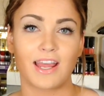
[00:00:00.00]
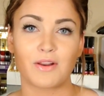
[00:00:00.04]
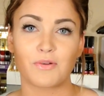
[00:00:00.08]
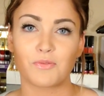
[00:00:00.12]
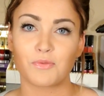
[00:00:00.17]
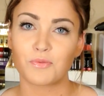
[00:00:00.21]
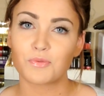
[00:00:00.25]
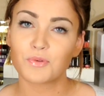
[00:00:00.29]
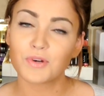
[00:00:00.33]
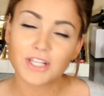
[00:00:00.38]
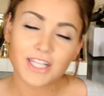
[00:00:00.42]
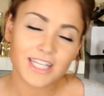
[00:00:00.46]

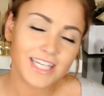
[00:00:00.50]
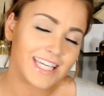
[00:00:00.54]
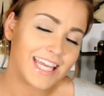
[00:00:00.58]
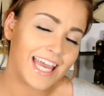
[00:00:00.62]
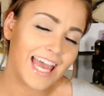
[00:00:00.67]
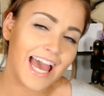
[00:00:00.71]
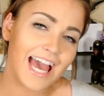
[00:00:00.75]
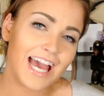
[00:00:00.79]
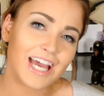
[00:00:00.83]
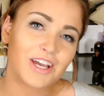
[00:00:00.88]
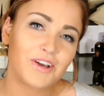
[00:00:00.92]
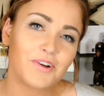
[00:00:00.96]
I really
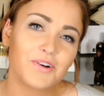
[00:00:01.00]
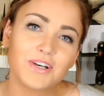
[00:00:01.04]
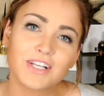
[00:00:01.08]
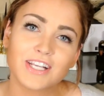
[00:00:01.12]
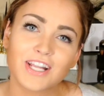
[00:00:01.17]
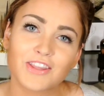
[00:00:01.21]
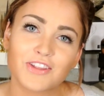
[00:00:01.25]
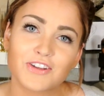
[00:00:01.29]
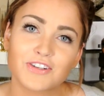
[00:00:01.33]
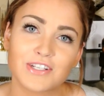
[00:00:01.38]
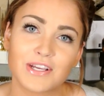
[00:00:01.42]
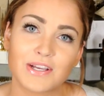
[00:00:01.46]
can't go
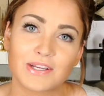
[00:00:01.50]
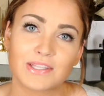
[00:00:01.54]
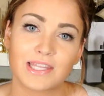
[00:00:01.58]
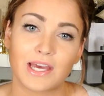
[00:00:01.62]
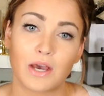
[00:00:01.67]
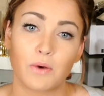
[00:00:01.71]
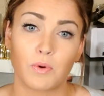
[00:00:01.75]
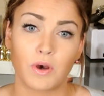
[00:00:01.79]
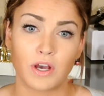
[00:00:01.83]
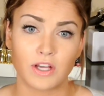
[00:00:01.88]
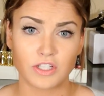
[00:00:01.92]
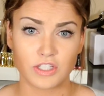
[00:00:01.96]
another day
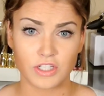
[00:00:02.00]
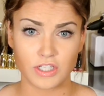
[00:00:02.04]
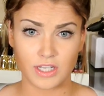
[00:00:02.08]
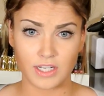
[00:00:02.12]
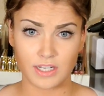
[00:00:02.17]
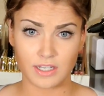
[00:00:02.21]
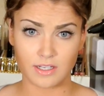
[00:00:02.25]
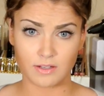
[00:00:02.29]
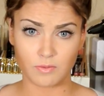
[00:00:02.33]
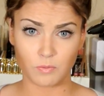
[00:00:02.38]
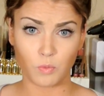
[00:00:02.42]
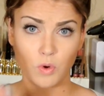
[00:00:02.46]
without
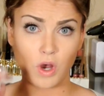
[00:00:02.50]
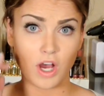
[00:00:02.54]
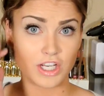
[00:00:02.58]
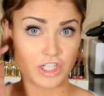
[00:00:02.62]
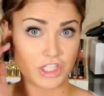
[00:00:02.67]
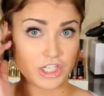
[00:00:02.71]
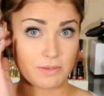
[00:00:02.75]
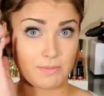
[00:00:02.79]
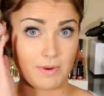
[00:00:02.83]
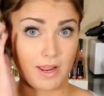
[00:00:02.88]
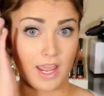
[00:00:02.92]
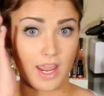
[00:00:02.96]

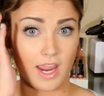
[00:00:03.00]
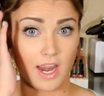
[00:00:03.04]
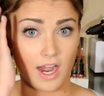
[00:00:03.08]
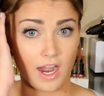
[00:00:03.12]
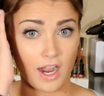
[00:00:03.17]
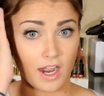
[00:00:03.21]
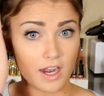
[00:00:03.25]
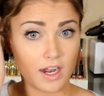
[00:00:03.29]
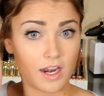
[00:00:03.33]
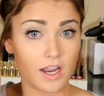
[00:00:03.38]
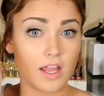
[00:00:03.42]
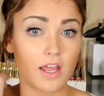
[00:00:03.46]
washing my
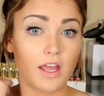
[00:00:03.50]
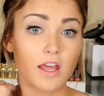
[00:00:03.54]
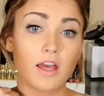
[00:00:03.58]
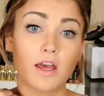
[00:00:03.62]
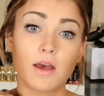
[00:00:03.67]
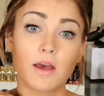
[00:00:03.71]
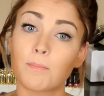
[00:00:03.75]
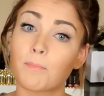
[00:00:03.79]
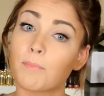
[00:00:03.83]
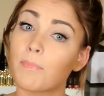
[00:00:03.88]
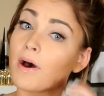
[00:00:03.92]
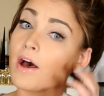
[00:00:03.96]
hair,
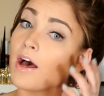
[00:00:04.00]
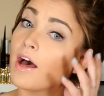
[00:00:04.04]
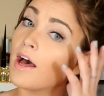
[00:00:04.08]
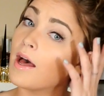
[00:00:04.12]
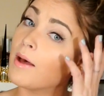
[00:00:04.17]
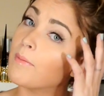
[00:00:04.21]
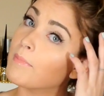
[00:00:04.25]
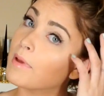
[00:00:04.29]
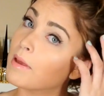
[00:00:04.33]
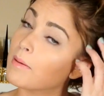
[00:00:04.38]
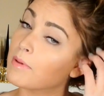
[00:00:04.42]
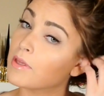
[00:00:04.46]

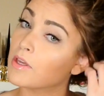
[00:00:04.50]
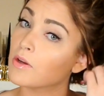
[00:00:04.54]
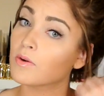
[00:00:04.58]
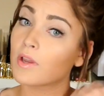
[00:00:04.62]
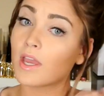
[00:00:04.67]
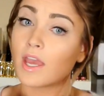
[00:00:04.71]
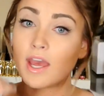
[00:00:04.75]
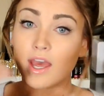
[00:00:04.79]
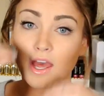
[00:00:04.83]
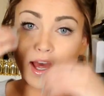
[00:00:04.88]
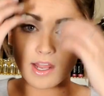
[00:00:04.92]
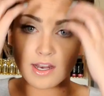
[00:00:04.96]
but maybe you
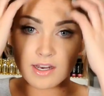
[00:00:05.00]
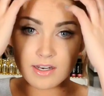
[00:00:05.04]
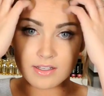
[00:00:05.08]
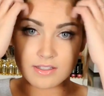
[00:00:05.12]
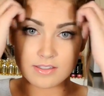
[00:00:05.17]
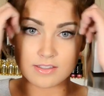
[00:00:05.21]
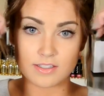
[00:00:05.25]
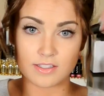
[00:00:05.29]
can.